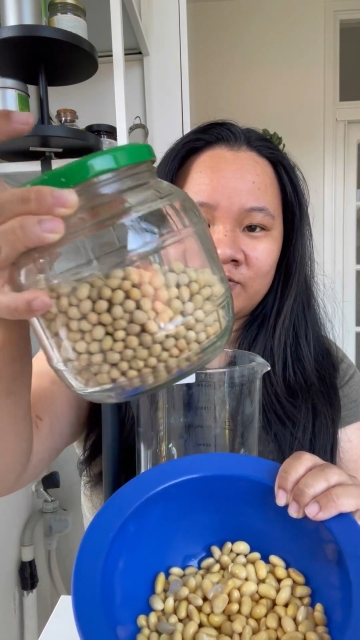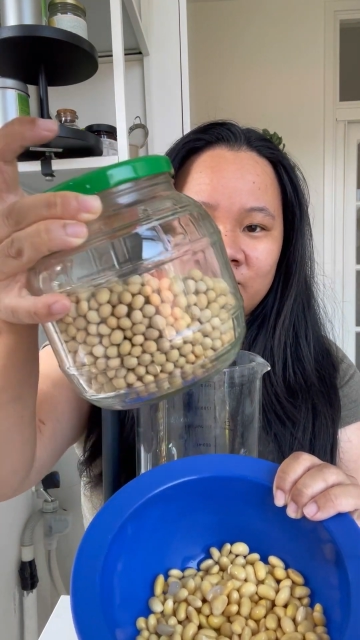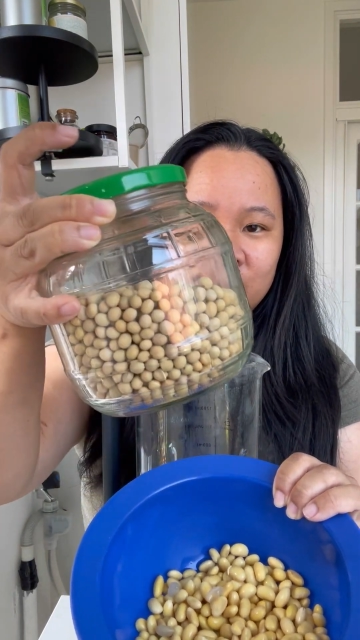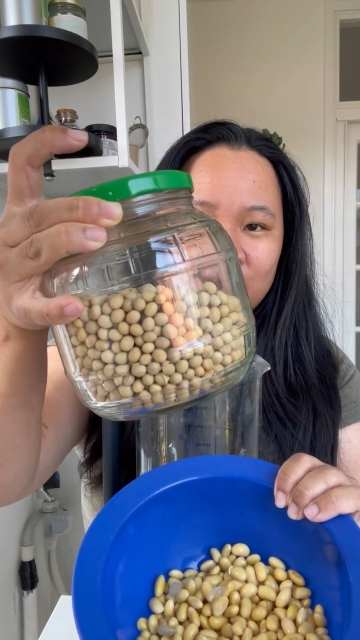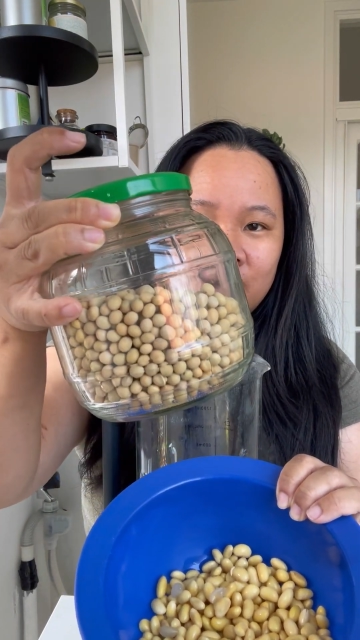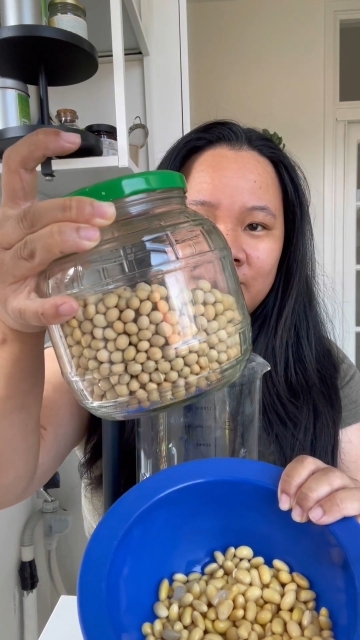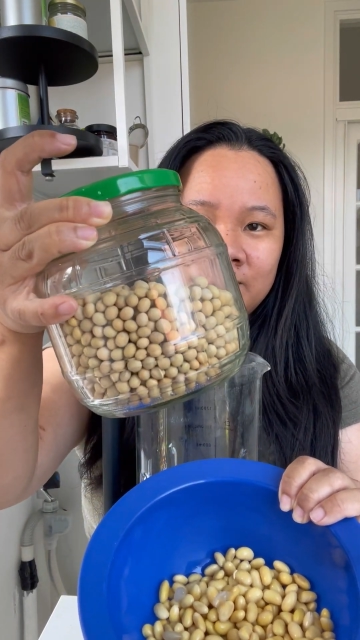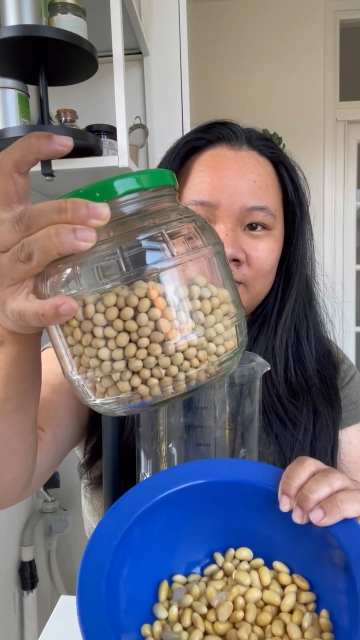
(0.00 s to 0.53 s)

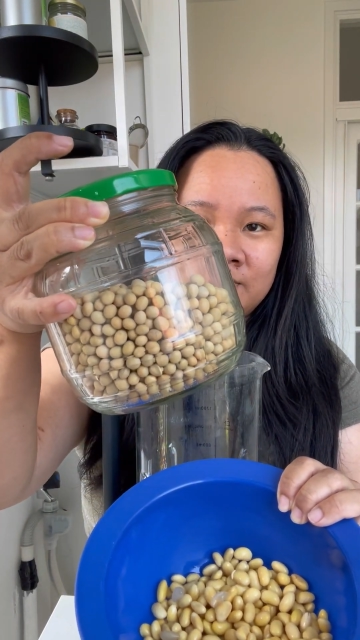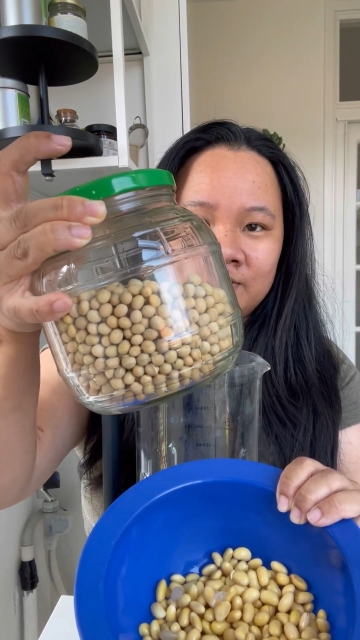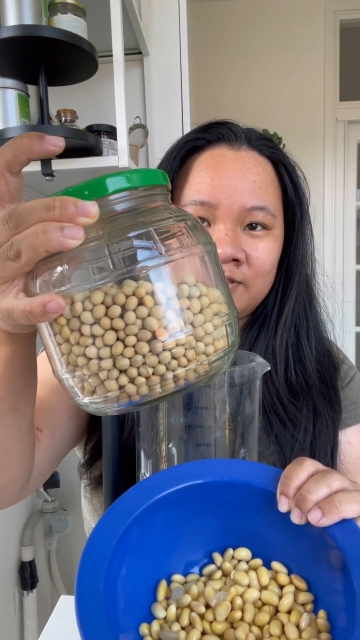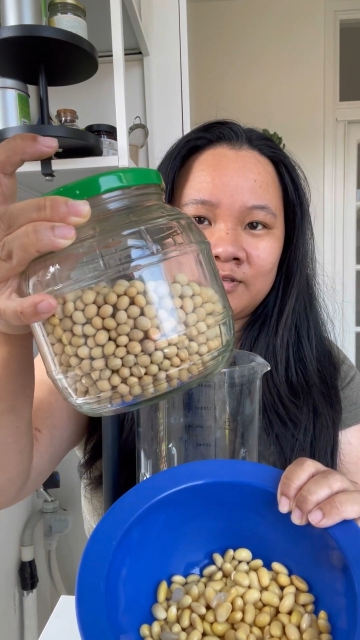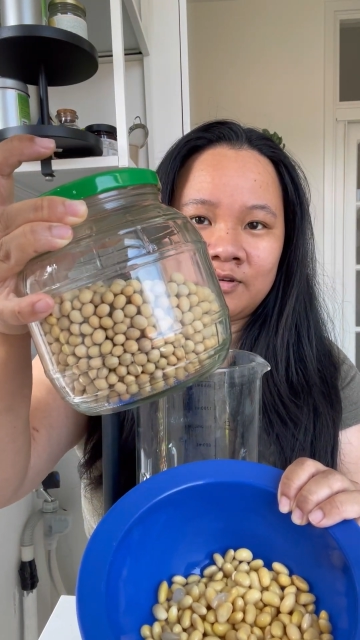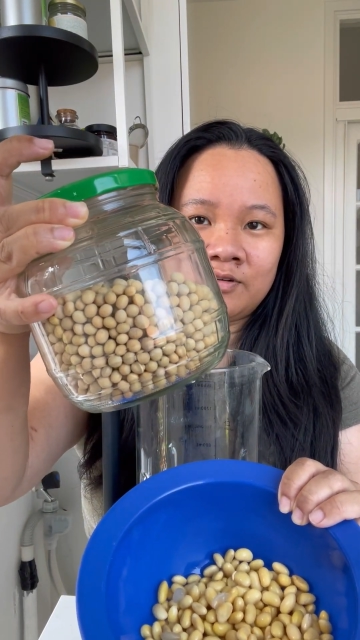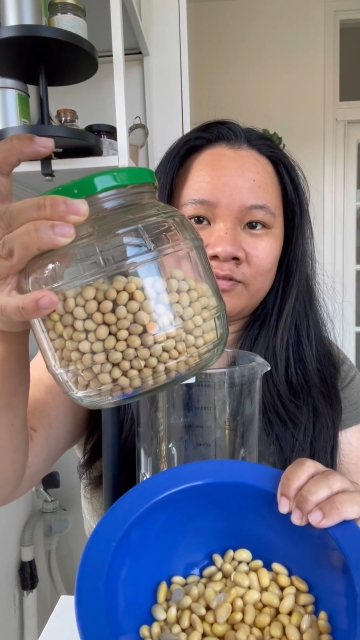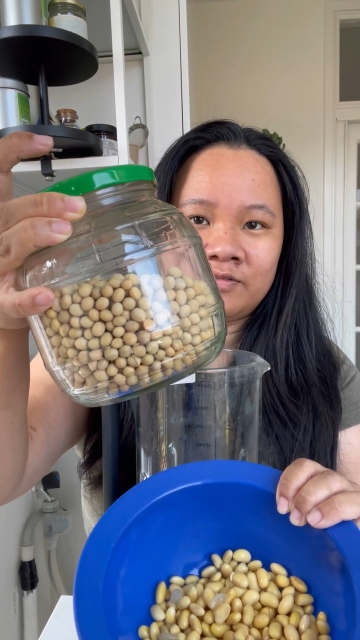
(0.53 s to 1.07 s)
soak this
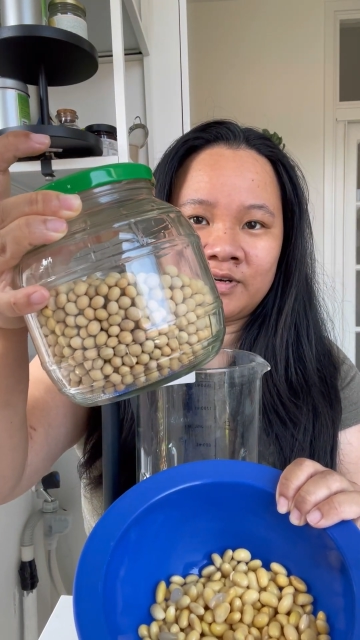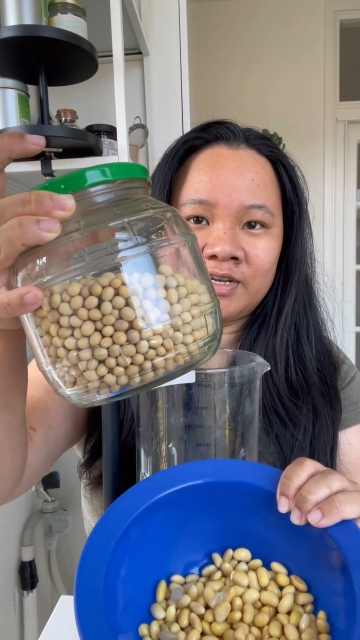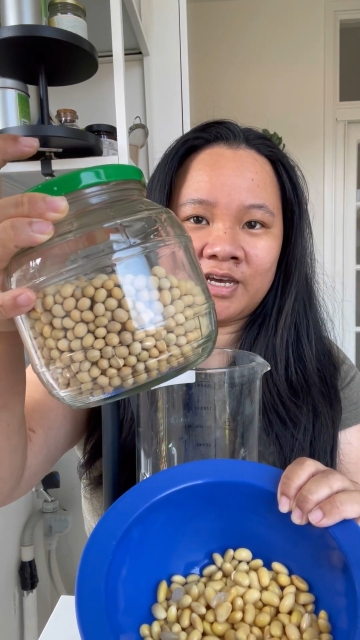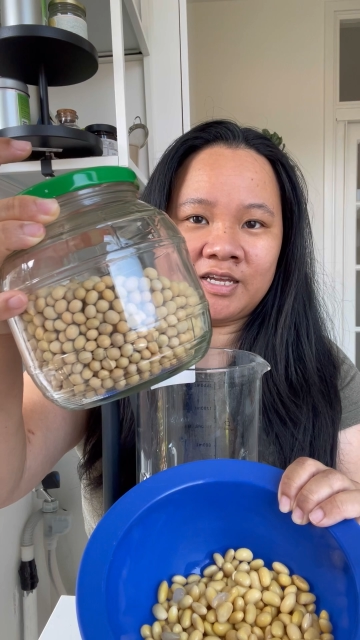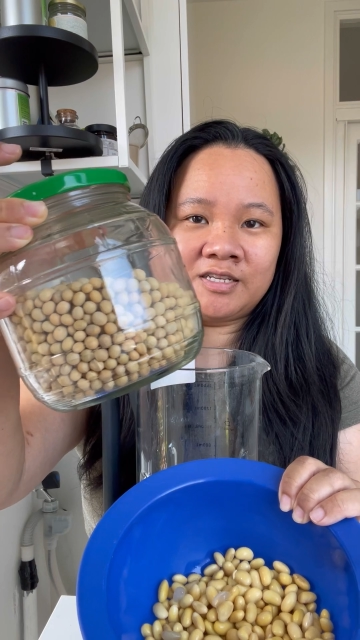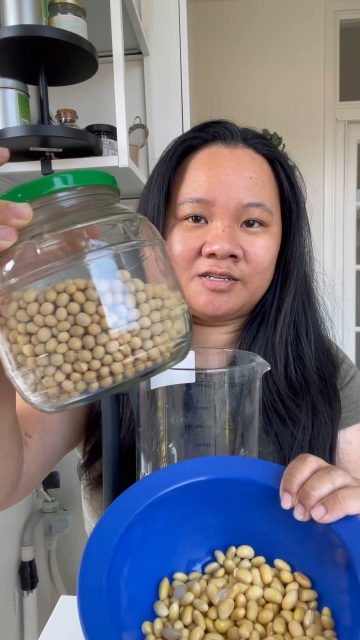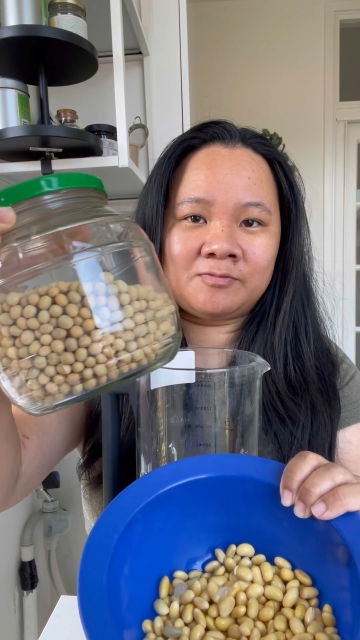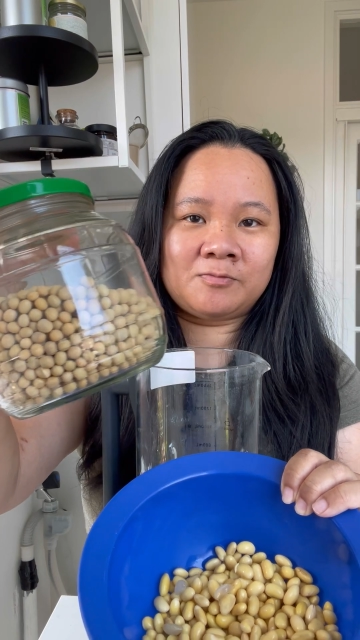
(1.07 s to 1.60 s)

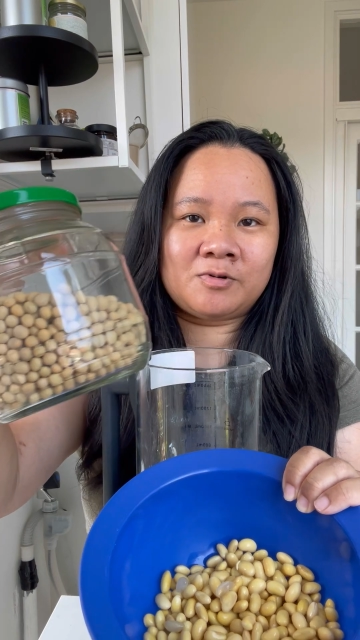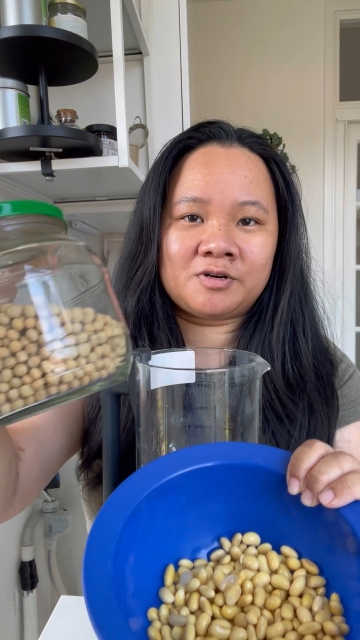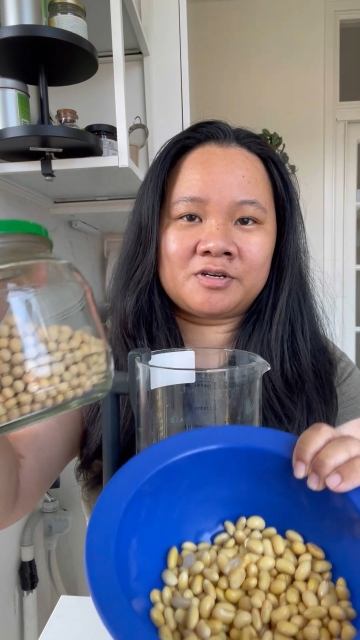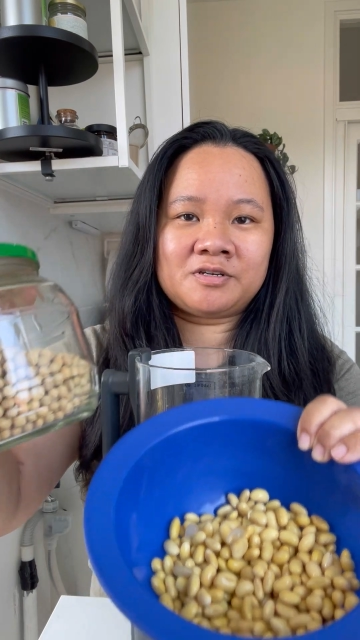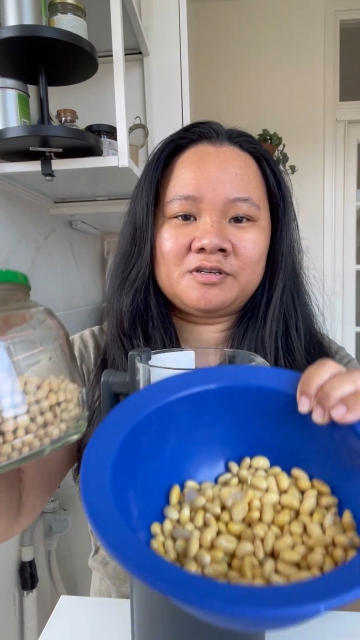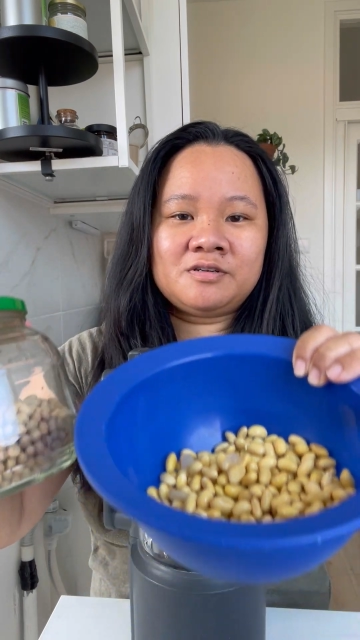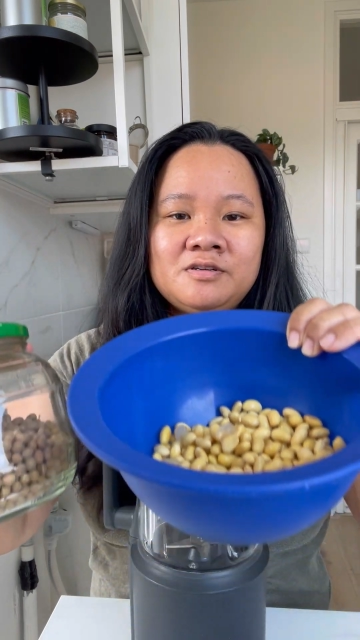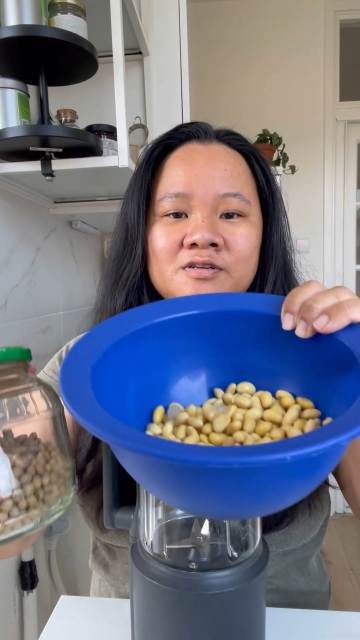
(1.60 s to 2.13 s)
overnight in
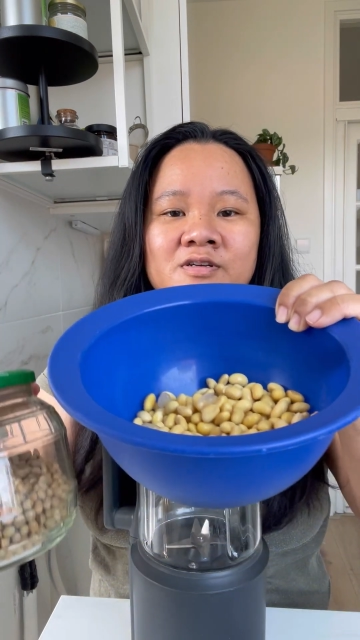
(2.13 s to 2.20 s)
water.